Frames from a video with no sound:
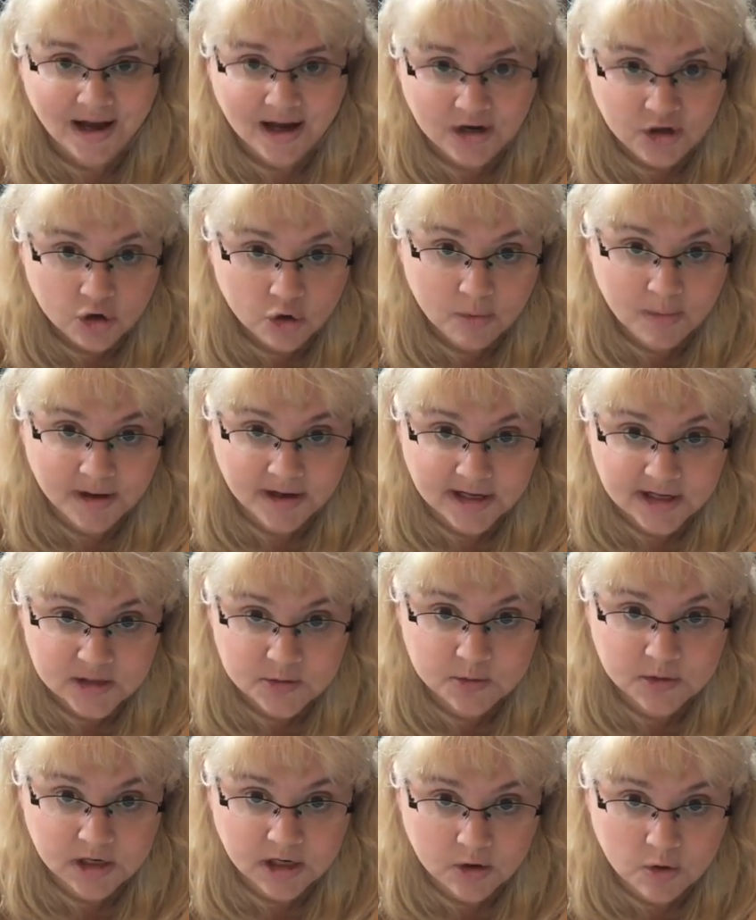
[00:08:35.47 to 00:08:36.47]
I know my
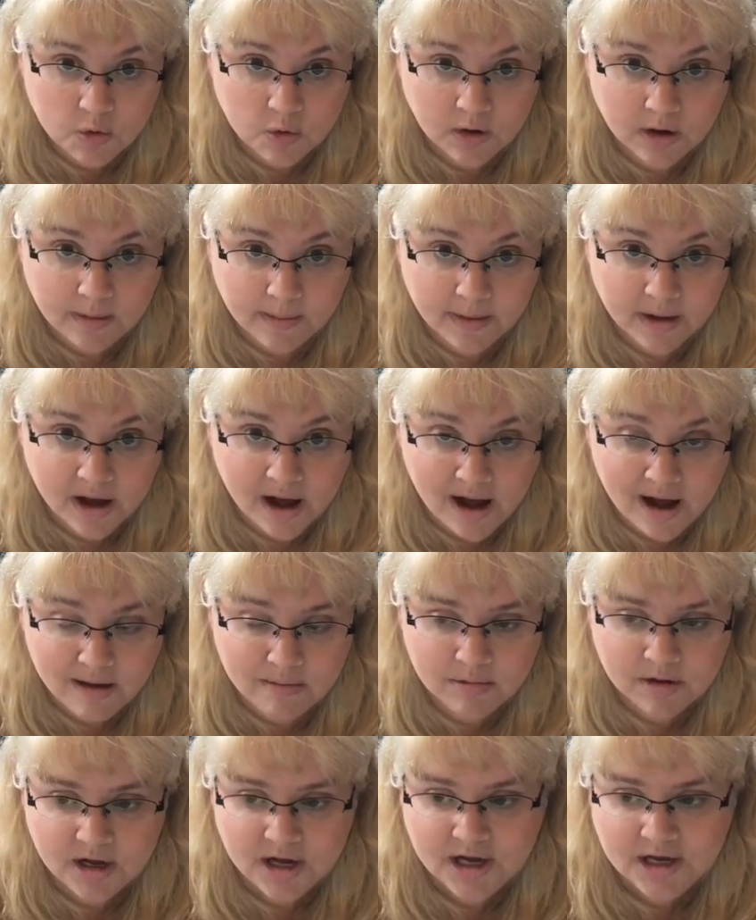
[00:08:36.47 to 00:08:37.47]
kids would eat corn on the
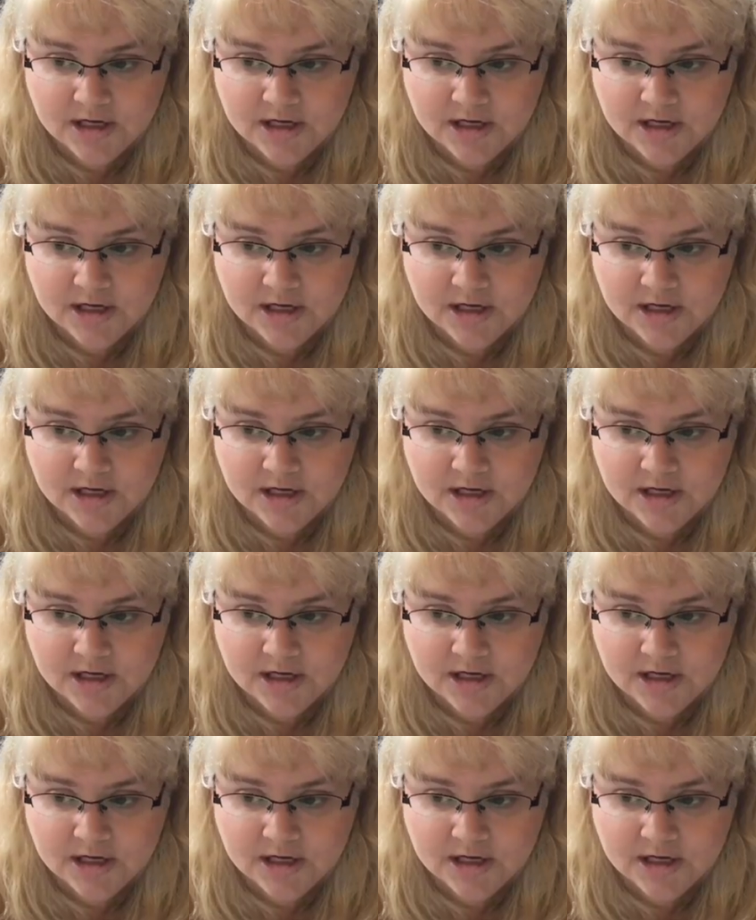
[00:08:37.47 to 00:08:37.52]
cob.